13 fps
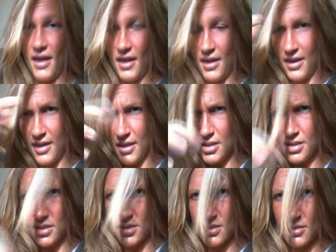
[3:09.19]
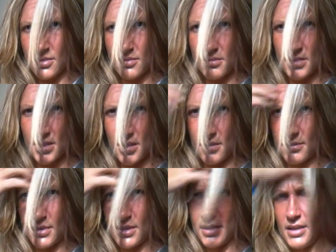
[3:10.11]
And what's
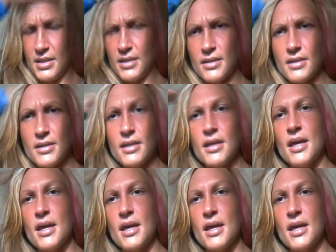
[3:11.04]
going on here?